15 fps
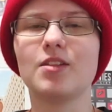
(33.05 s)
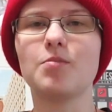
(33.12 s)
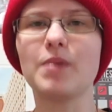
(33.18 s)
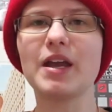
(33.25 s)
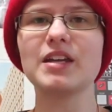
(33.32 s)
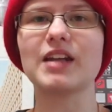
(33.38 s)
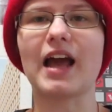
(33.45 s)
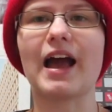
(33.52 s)
The
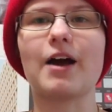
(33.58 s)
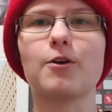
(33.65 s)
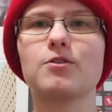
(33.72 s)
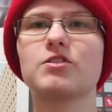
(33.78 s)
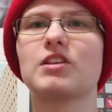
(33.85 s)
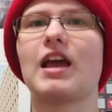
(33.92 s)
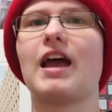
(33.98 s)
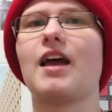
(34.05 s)
main
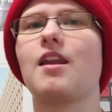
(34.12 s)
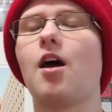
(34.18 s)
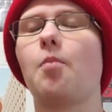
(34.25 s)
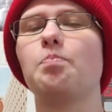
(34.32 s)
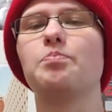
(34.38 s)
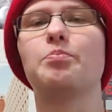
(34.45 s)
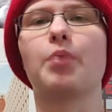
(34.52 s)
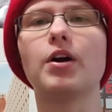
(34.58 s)
house had a
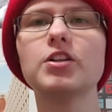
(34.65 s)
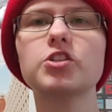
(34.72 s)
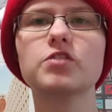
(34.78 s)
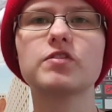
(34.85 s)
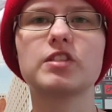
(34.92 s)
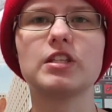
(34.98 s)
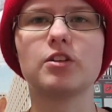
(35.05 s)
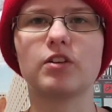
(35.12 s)
bunch
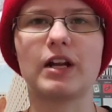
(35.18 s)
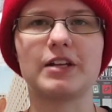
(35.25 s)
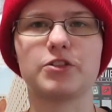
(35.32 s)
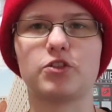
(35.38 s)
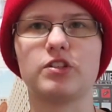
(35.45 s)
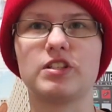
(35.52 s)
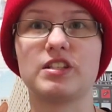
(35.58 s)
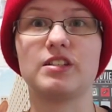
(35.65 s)
of secret
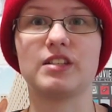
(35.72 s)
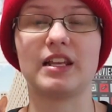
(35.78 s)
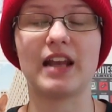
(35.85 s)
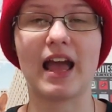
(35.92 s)
entrances and